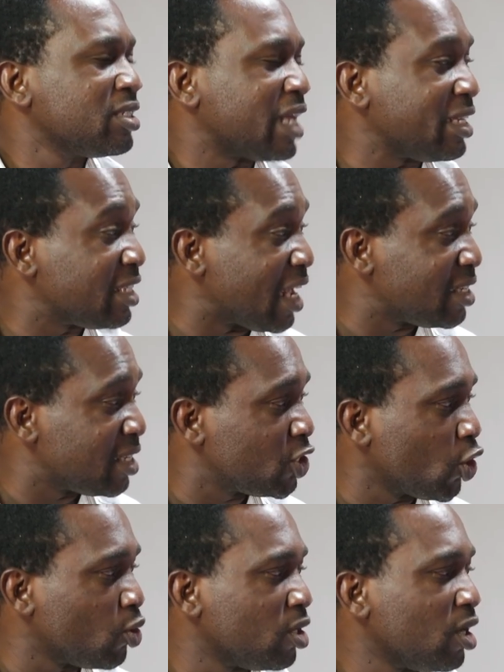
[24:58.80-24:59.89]

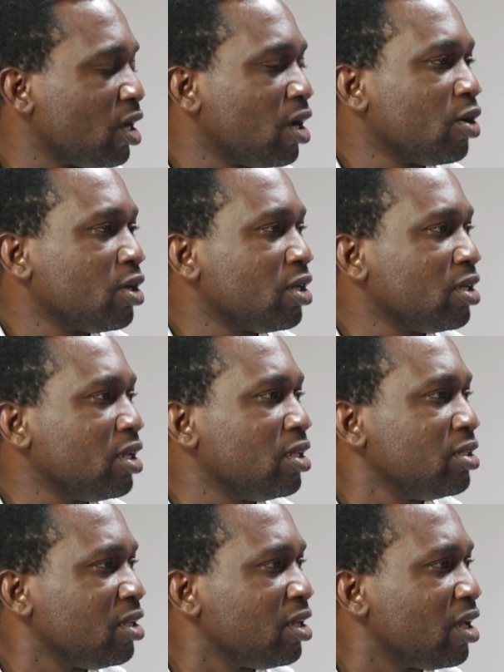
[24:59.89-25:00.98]
sanitization,
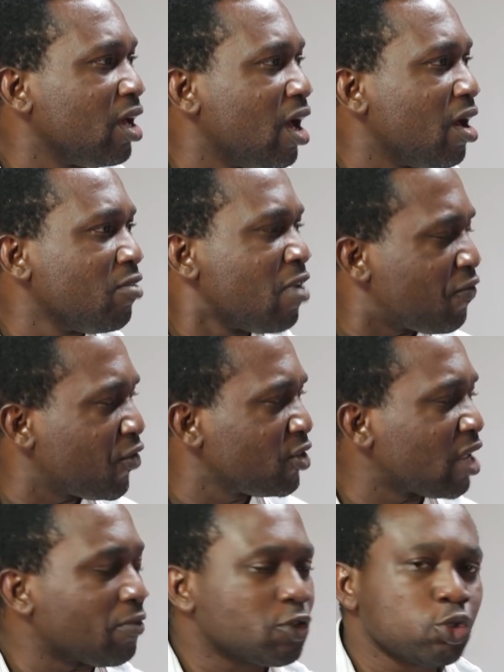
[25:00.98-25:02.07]
the referees
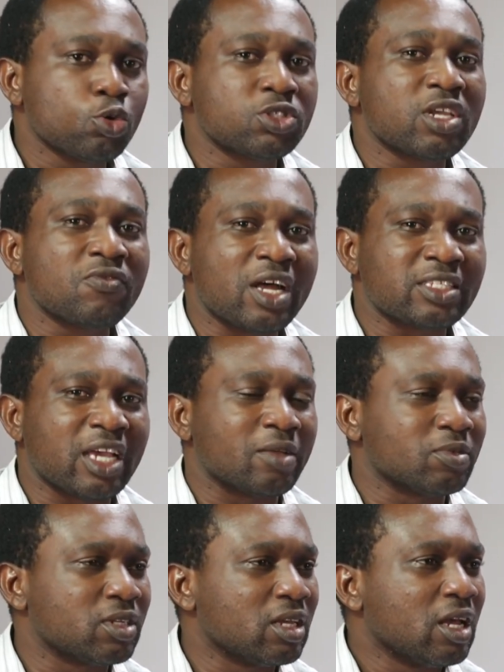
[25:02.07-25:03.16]
have shown several
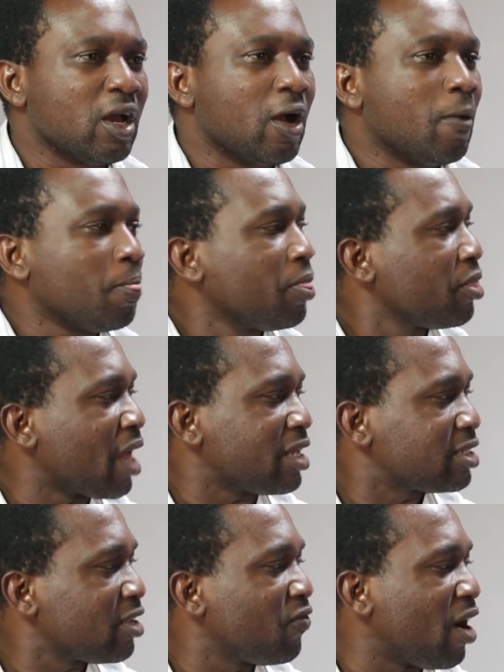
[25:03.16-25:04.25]
times they are
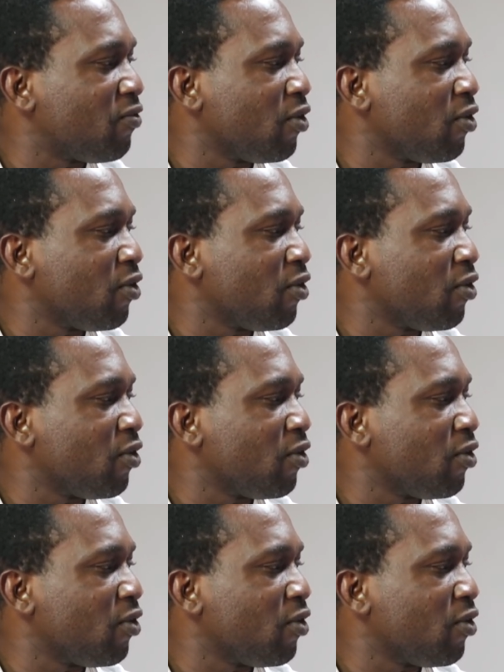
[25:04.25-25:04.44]
still far